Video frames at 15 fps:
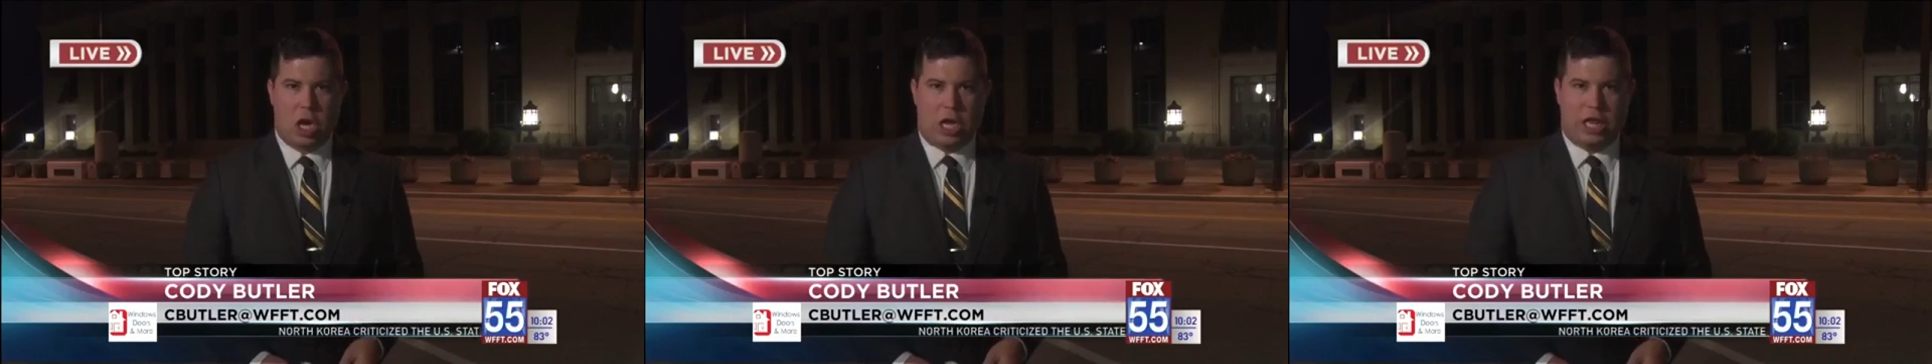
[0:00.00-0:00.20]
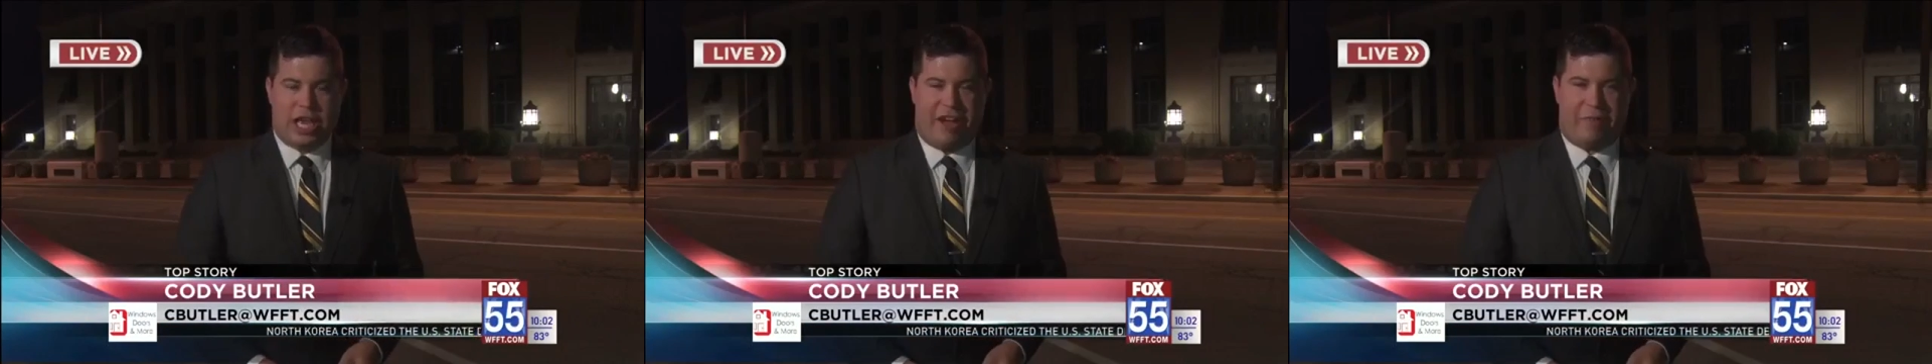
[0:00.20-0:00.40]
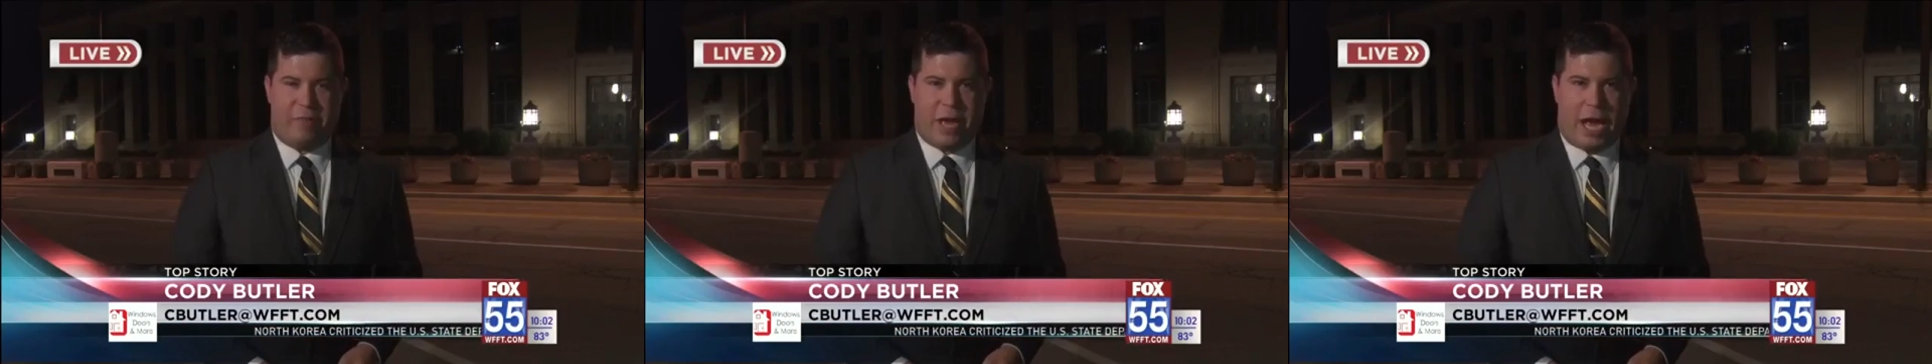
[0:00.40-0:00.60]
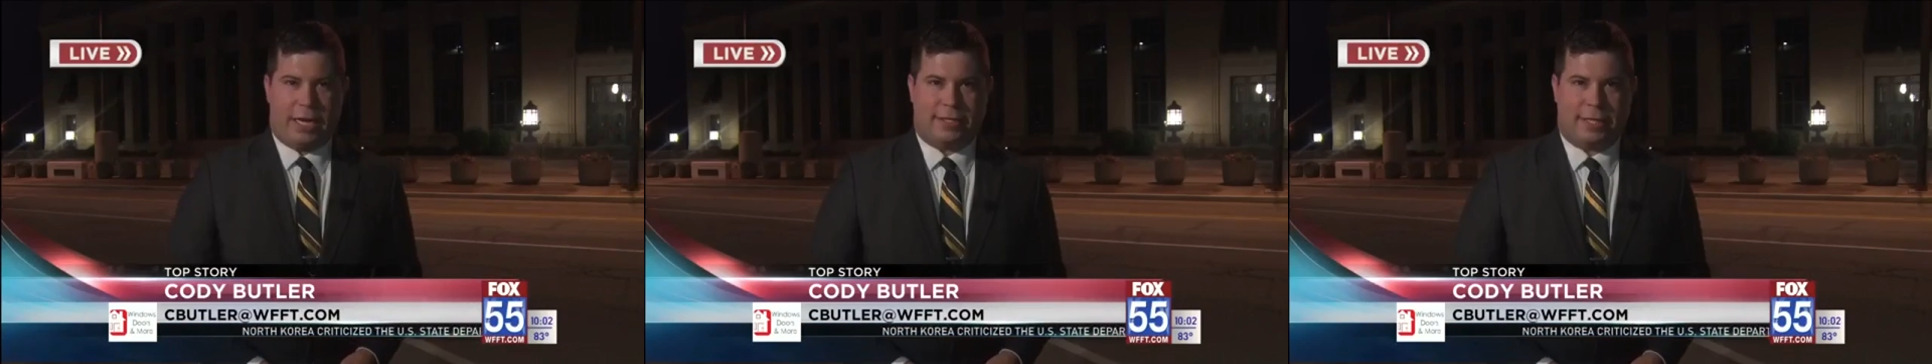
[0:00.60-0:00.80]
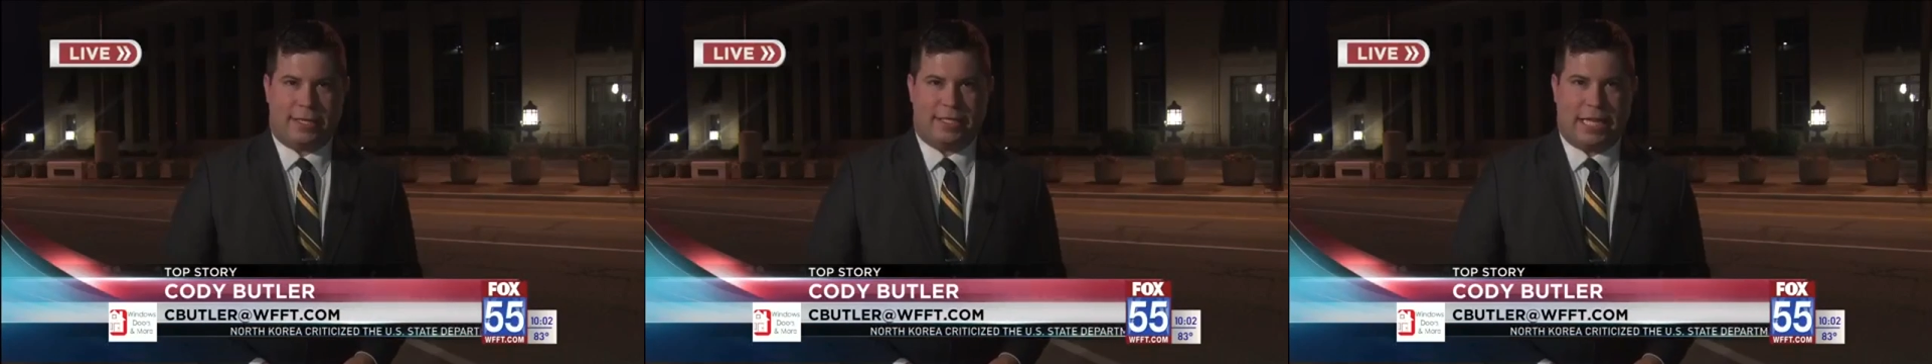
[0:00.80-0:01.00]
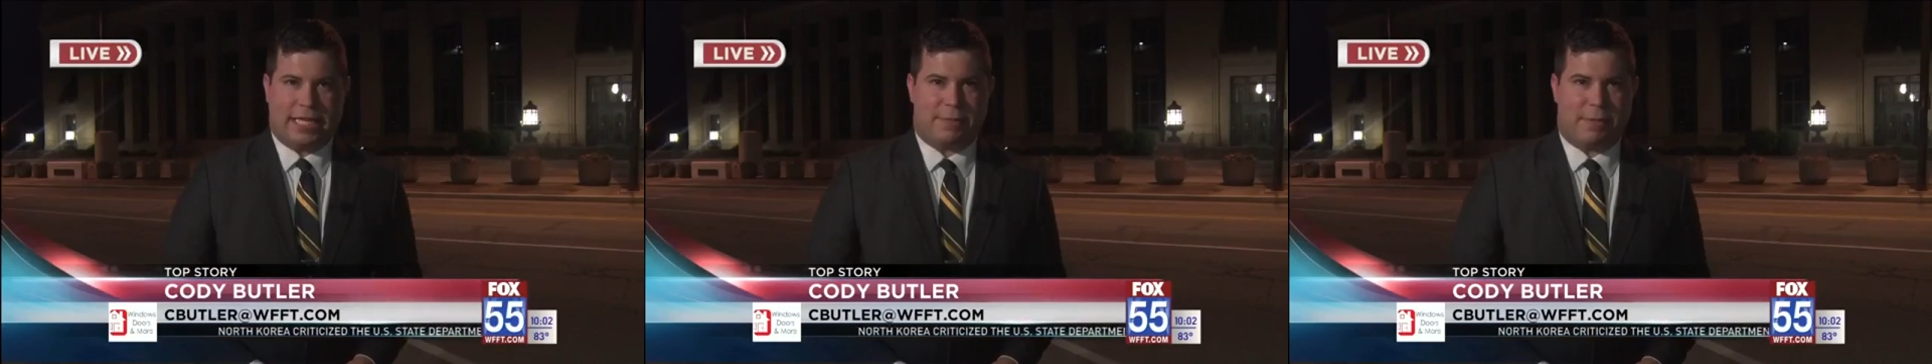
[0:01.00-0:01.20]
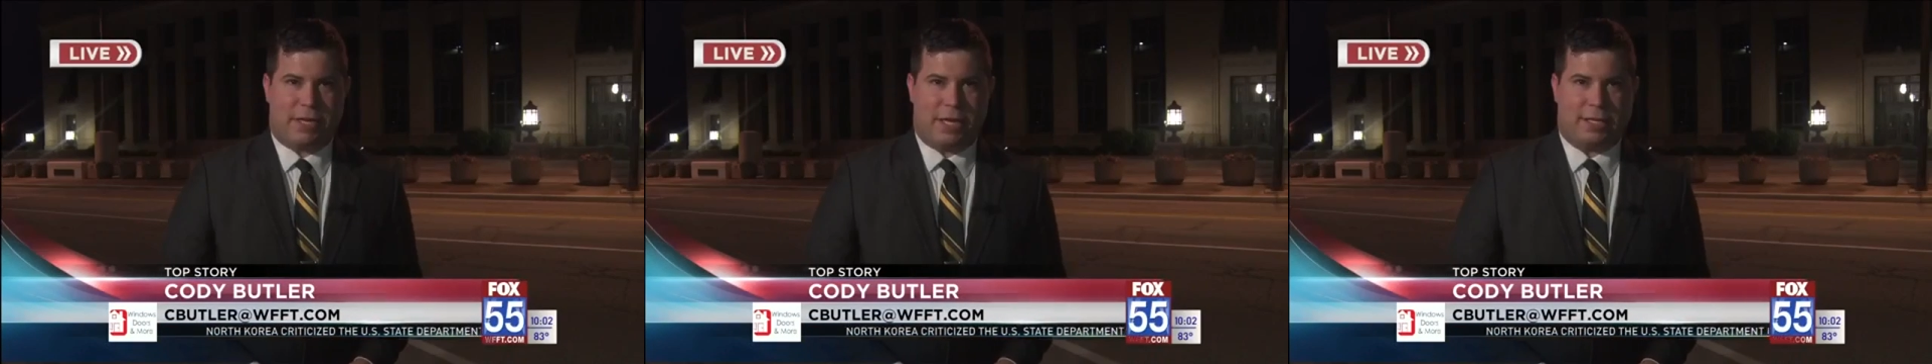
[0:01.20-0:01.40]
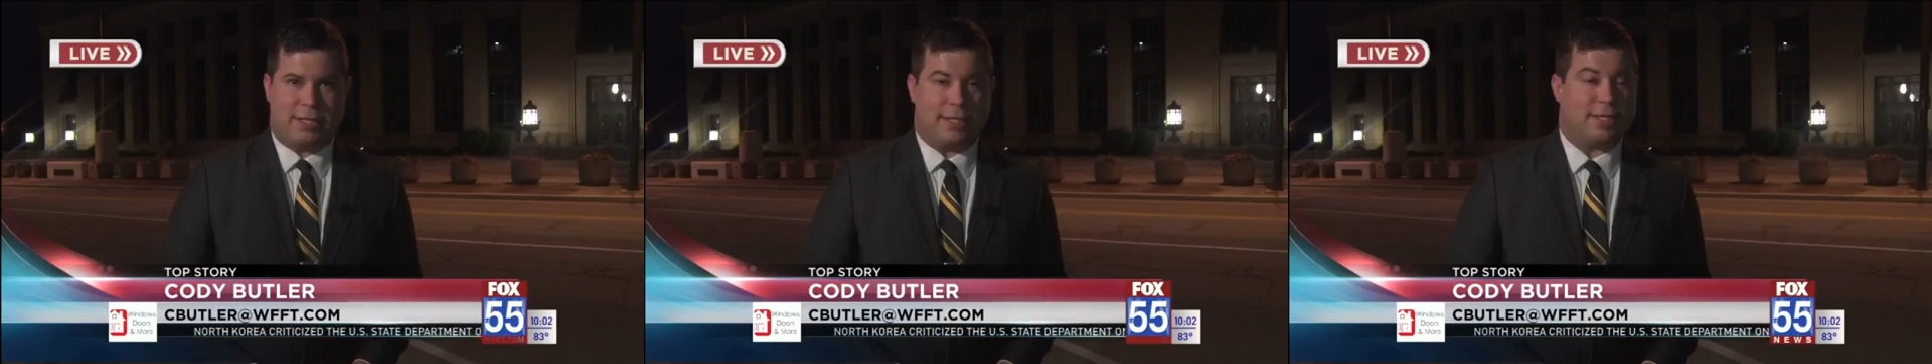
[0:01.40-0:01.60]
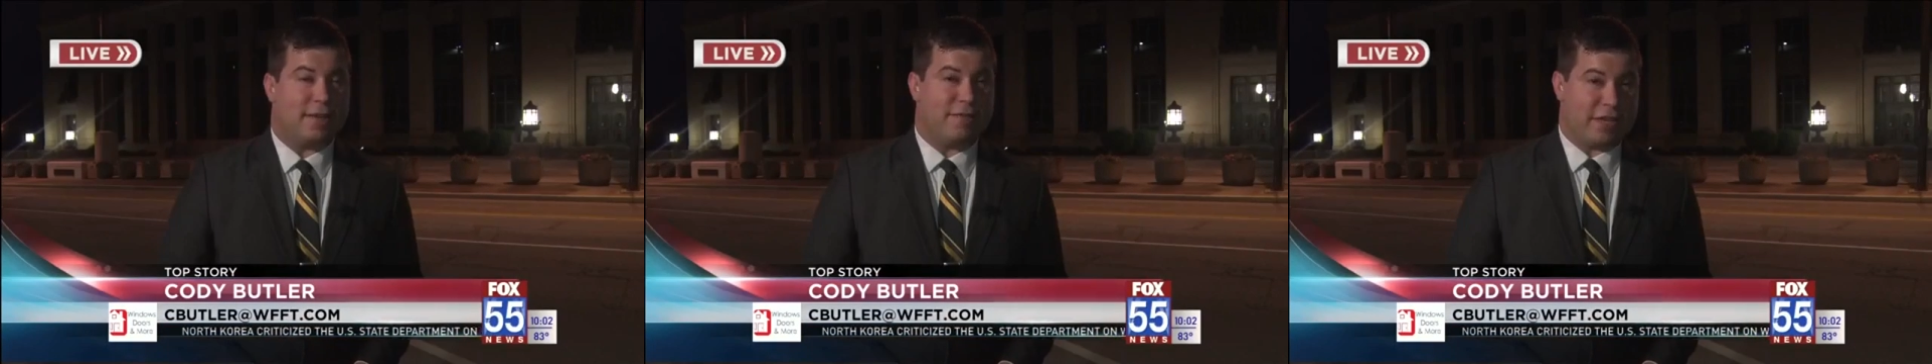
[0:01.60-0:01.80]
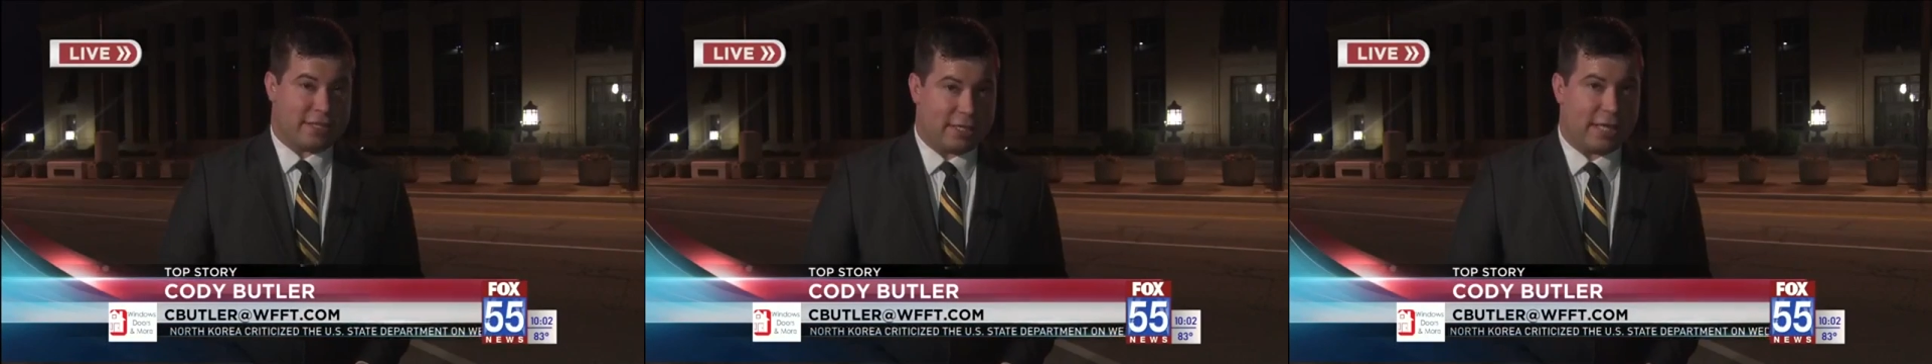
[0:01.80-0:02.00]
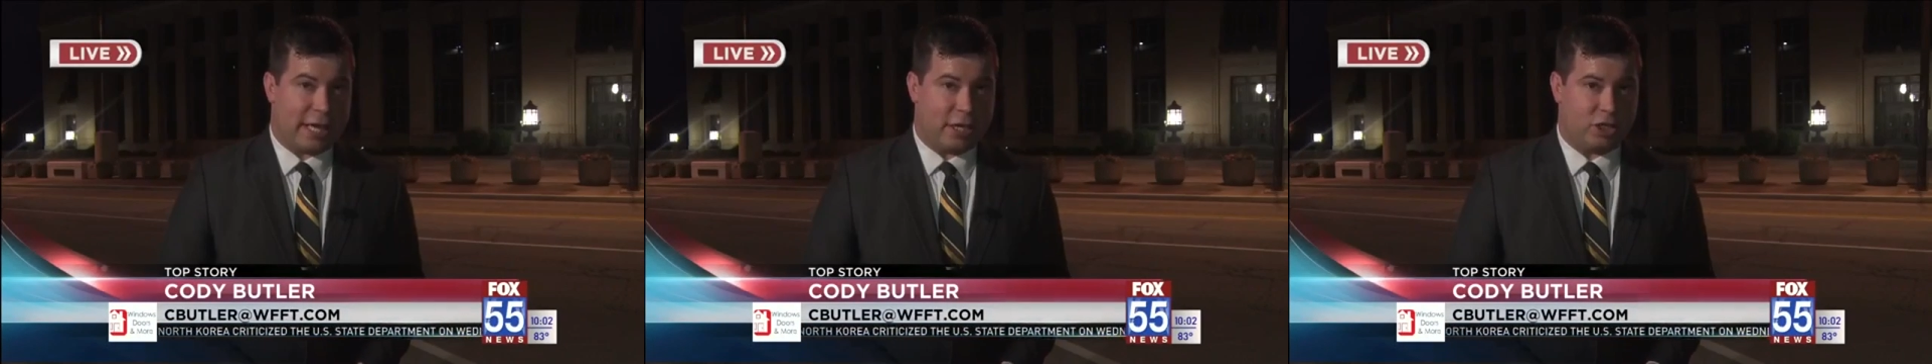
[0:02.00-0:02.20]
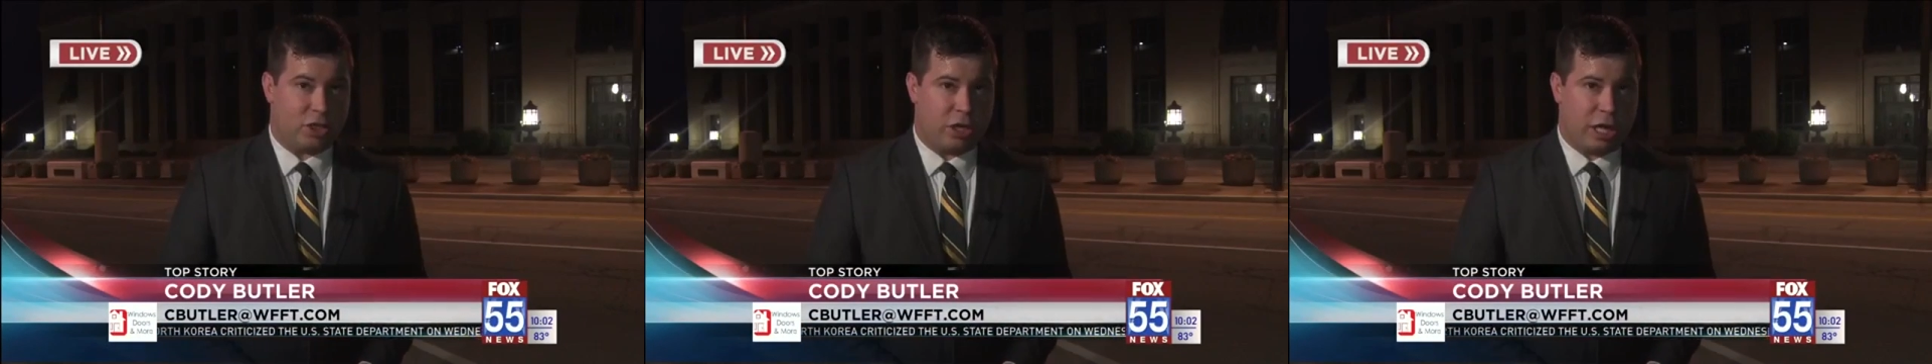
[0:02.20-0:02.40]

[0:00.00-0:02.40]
The FBI says that's because this investigation